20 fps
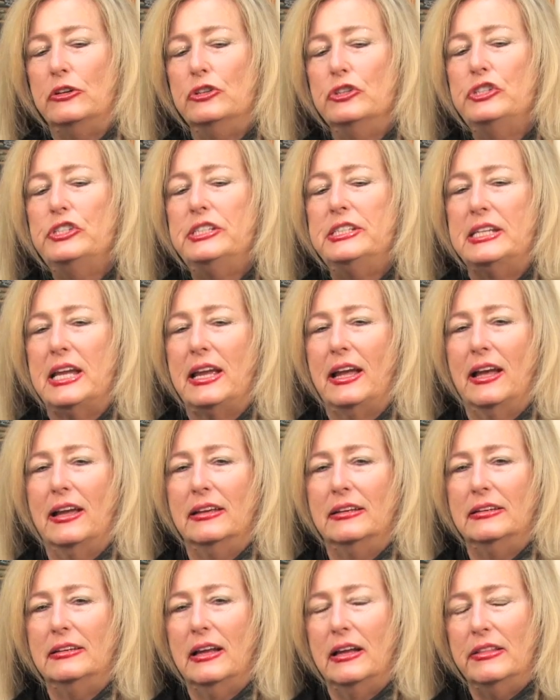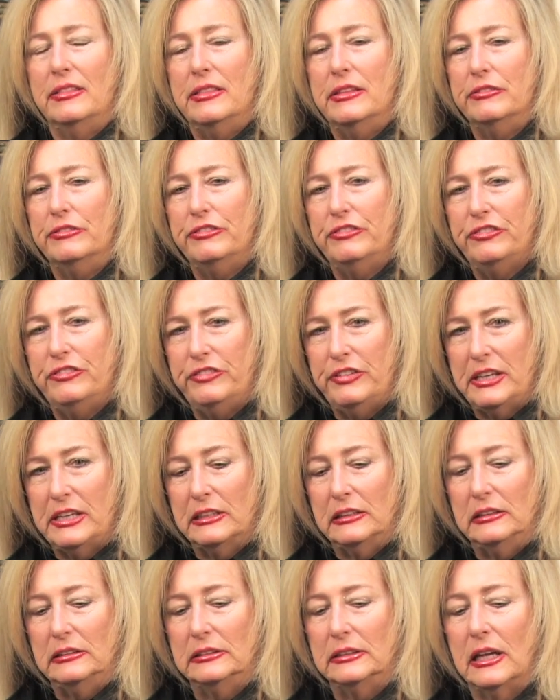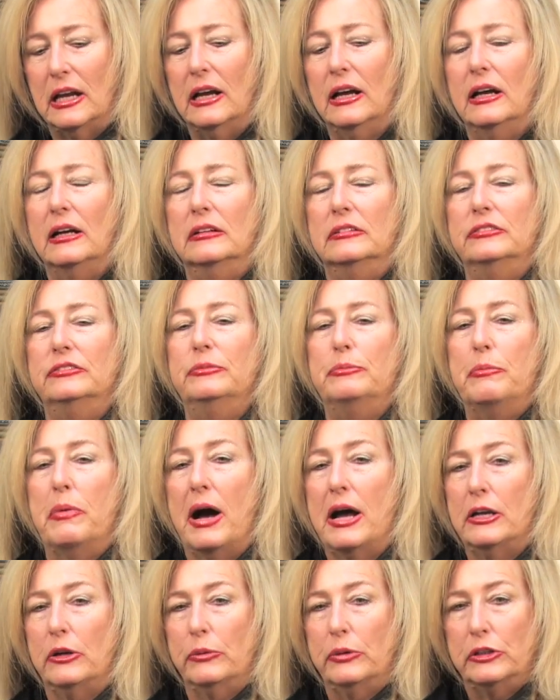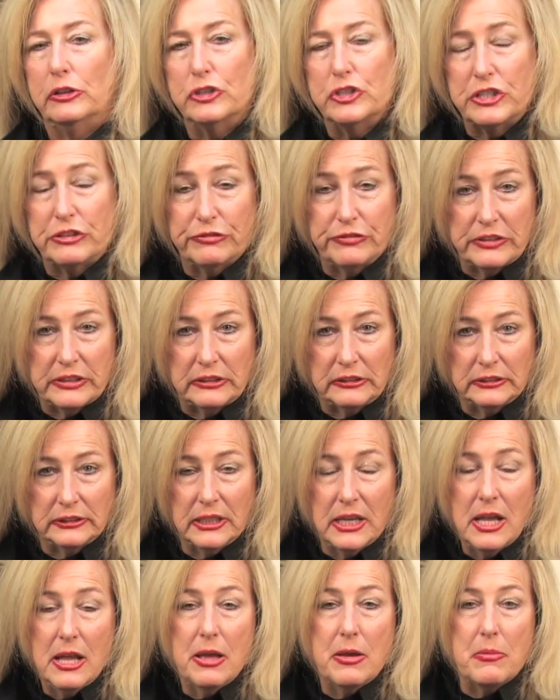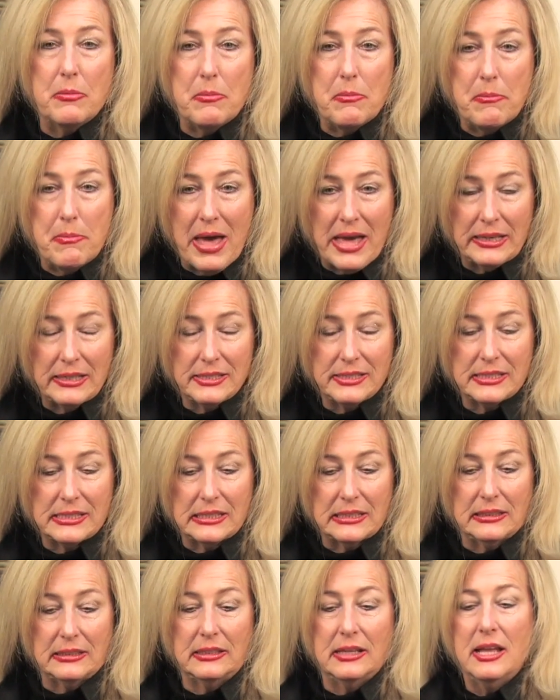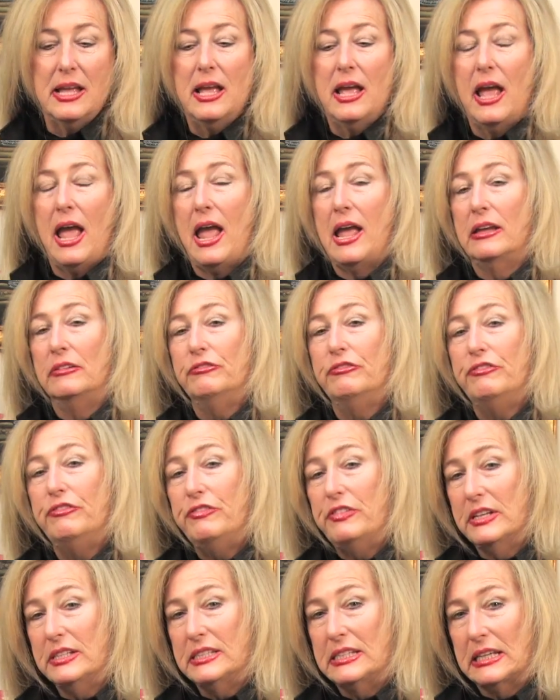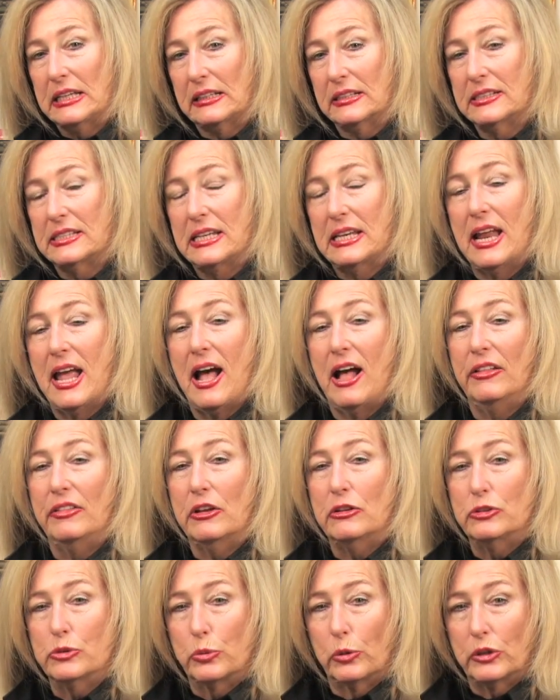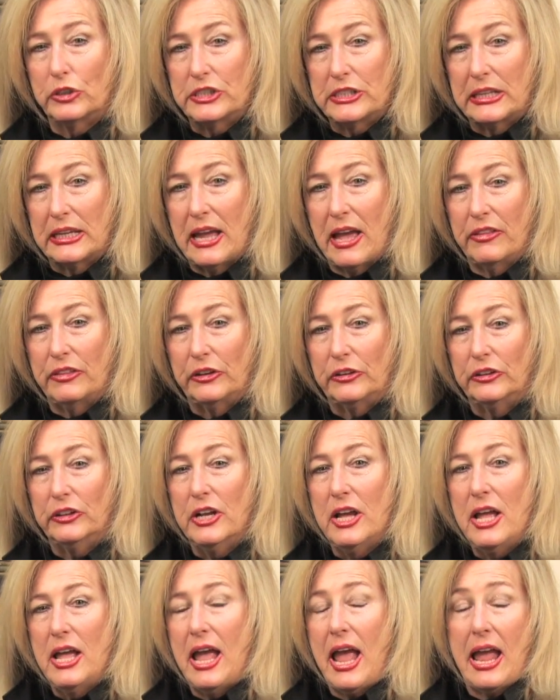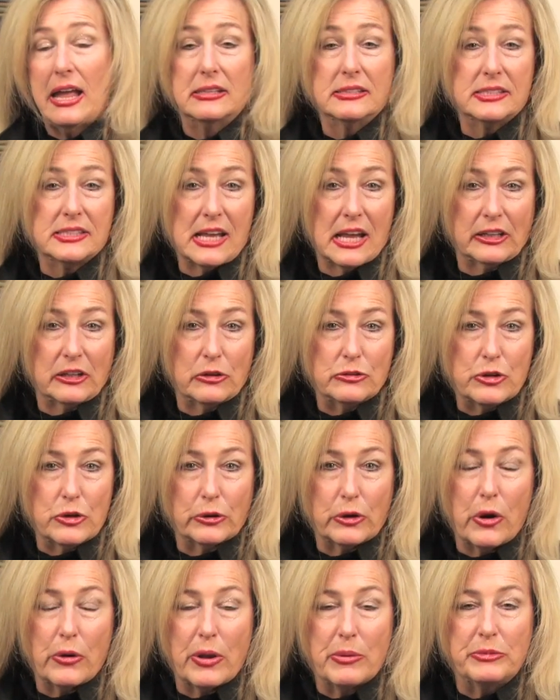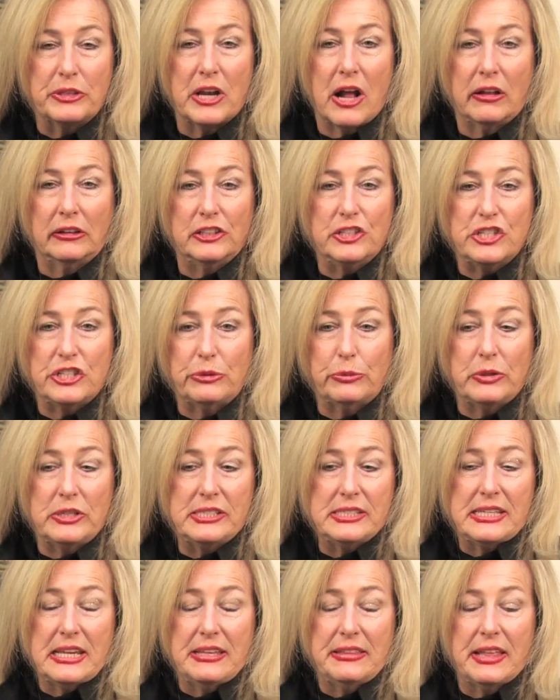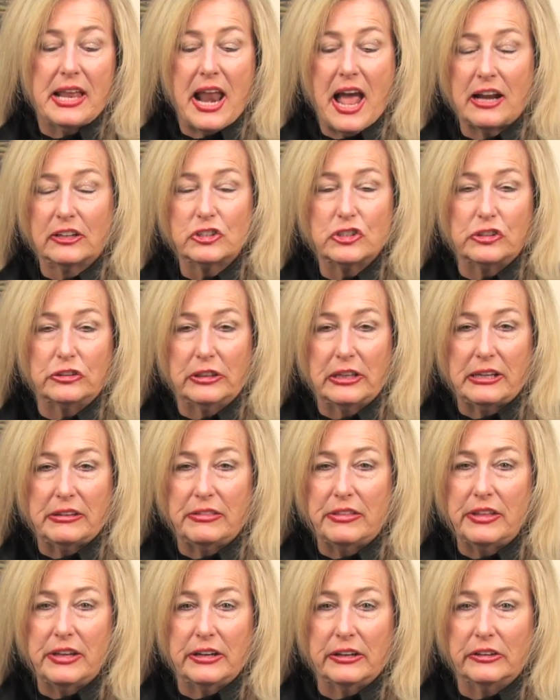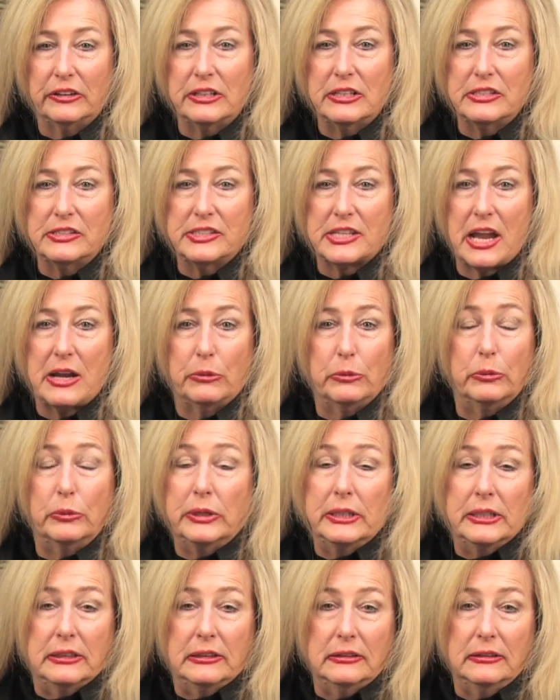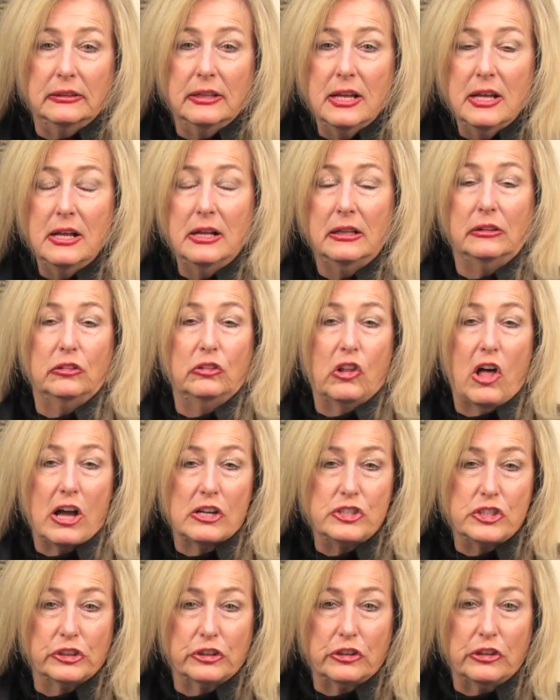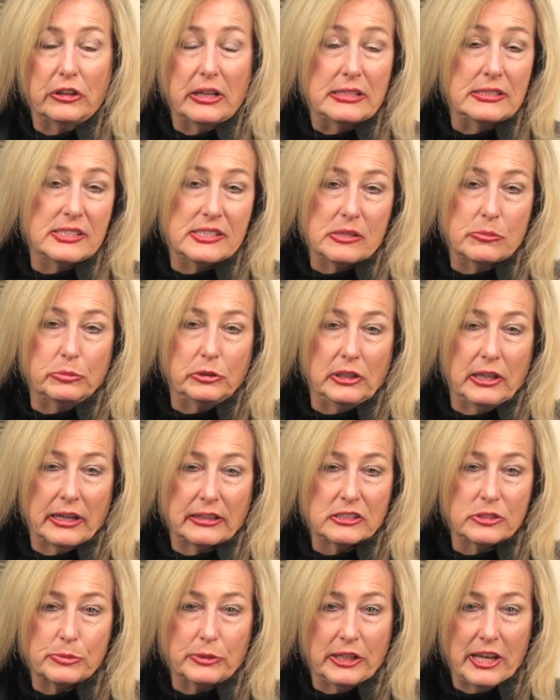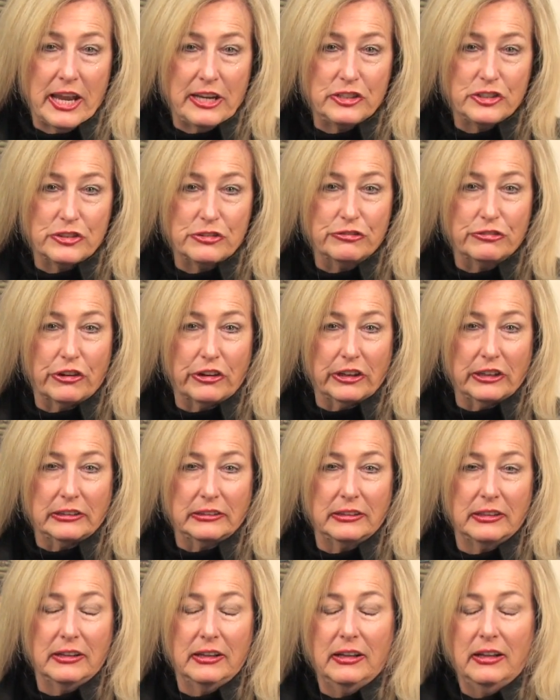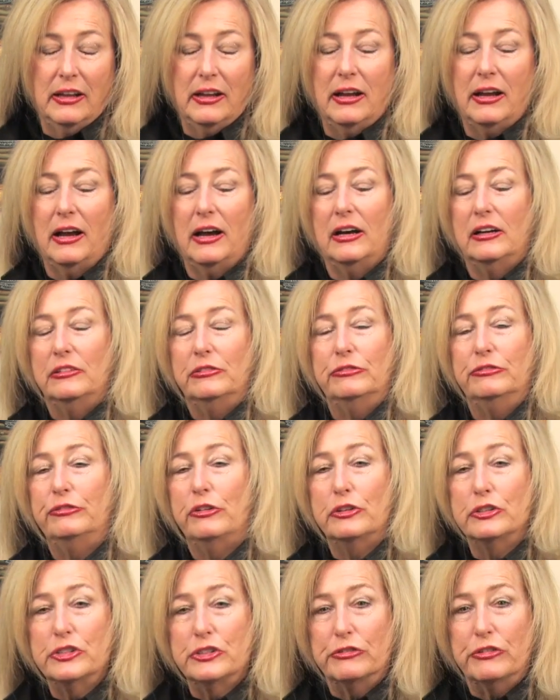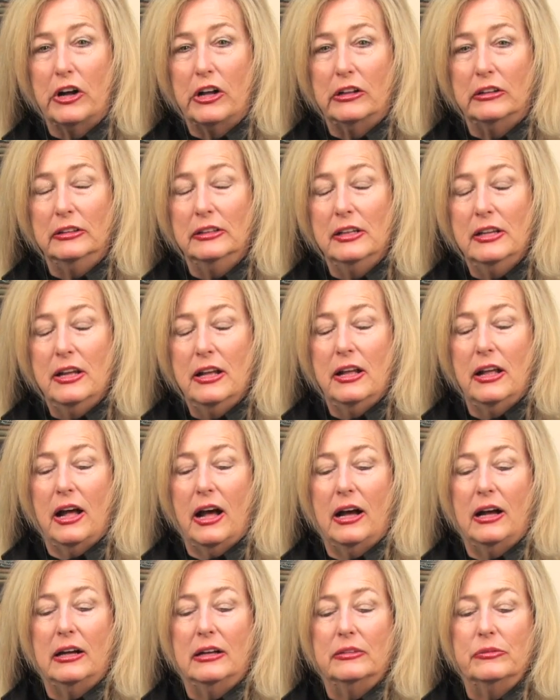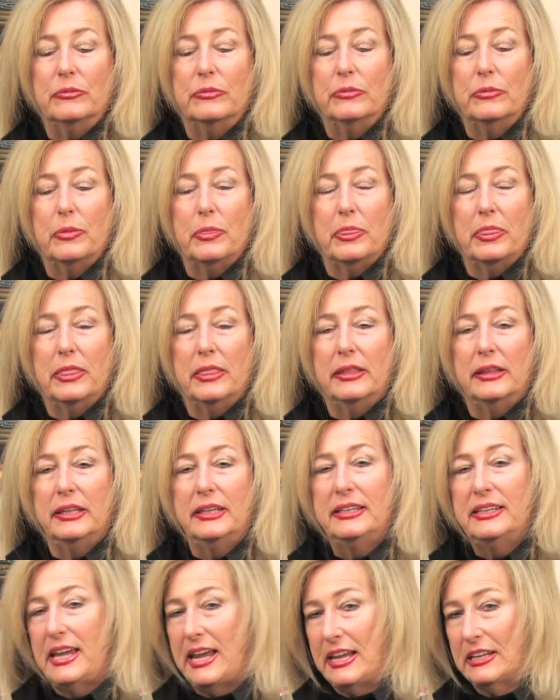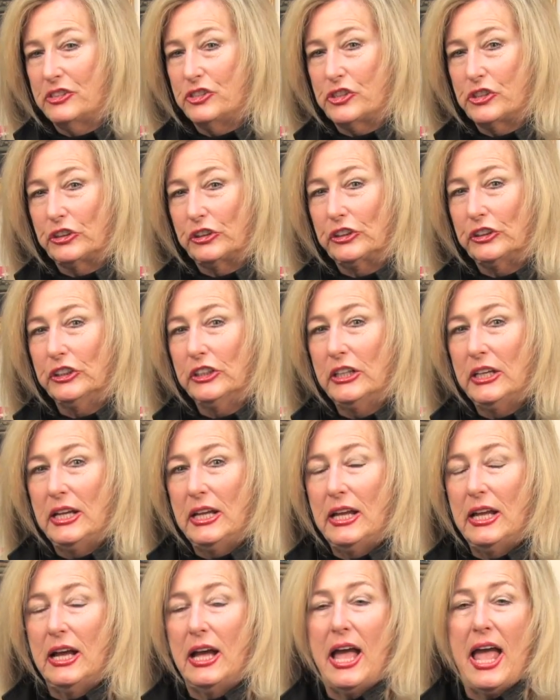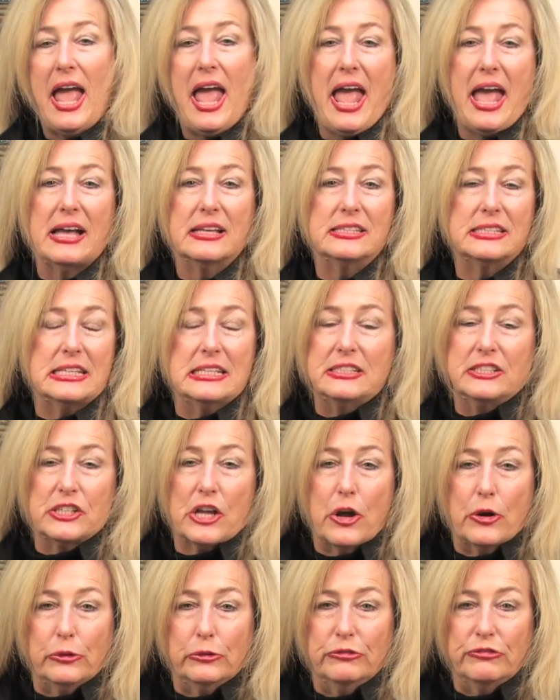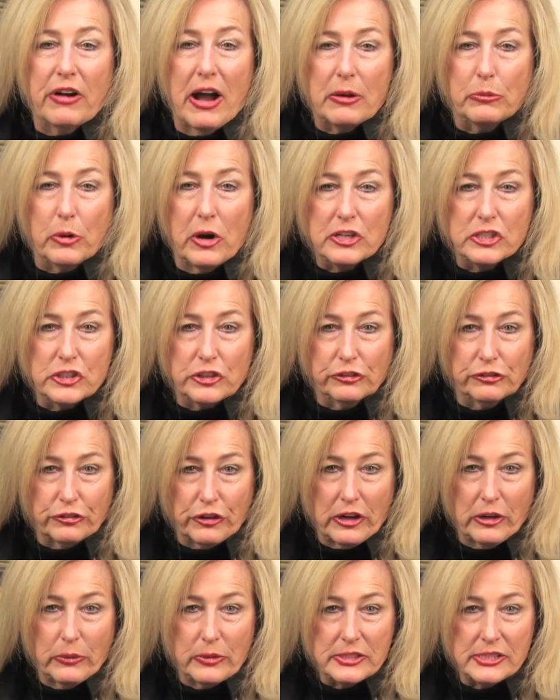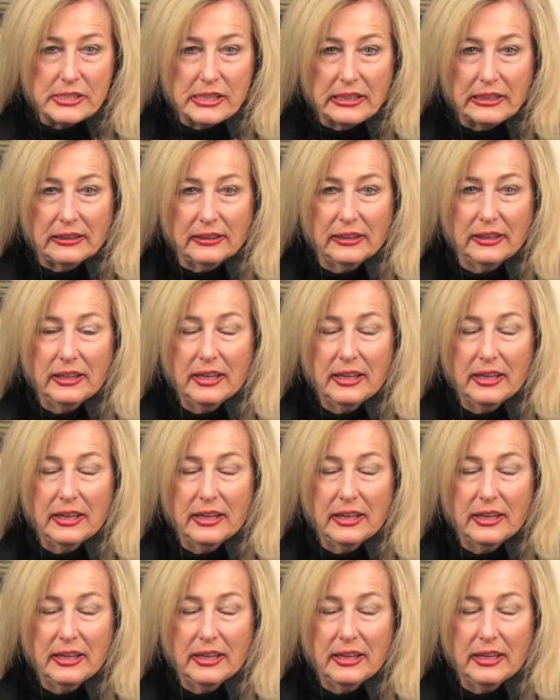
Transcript: understand the field of bioenergy field medicine and physics and how those work together in psychoneuroimmunology, we see that actually there is a real logical and simple explanation for it. First of all, cancer has its own vibrational frequency,